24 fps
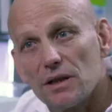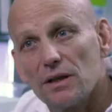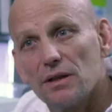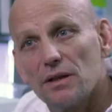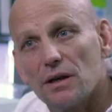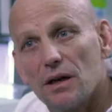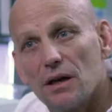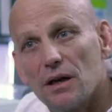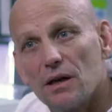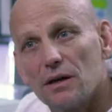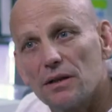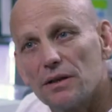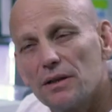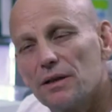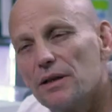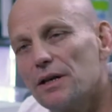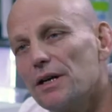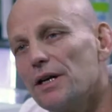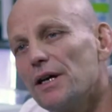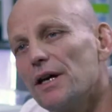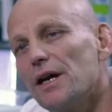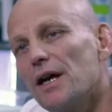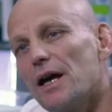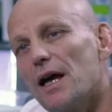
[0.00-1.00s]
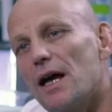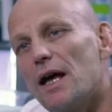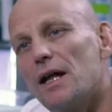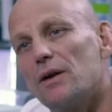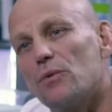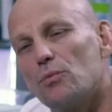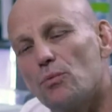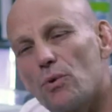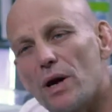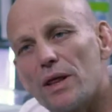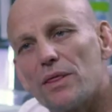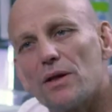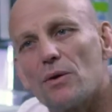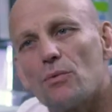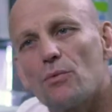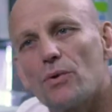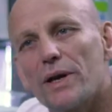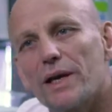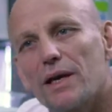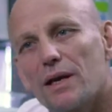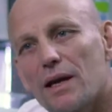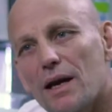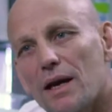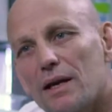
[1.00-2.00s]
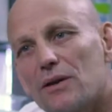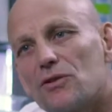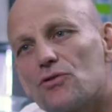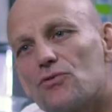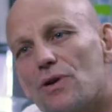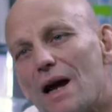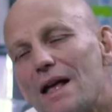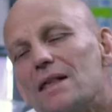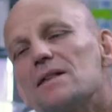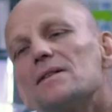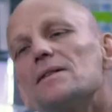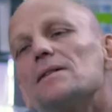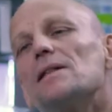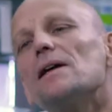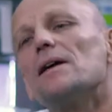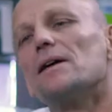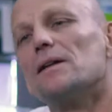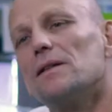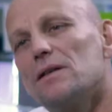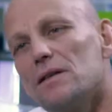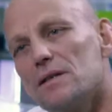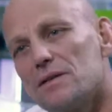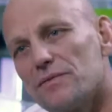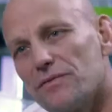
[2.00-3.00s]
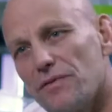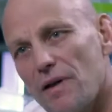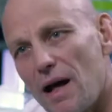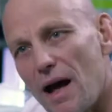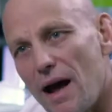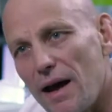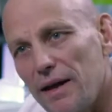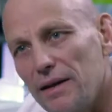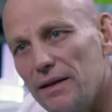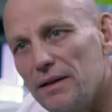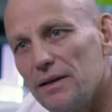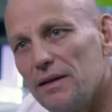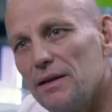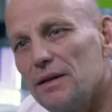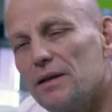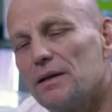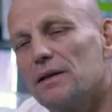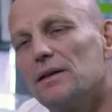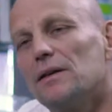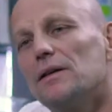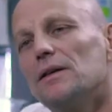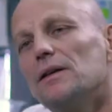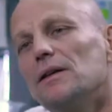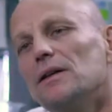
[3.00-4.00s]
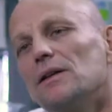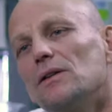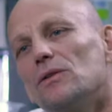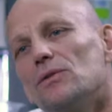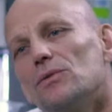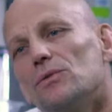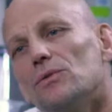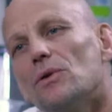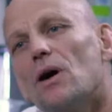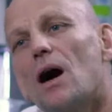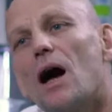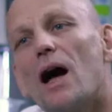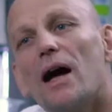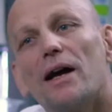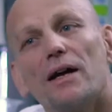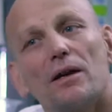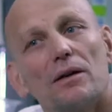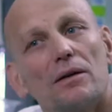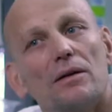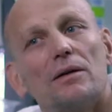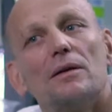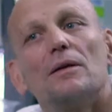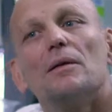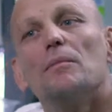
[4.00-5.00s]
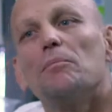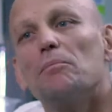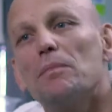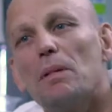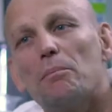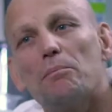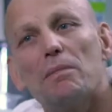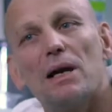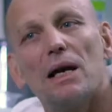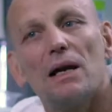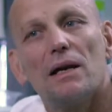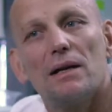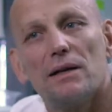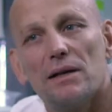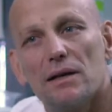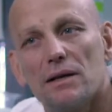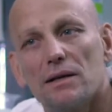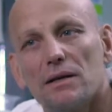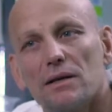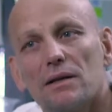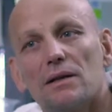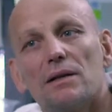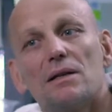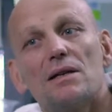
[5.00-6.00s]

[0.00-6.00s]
in the heart, and whether we can translate this finding into higher mammalian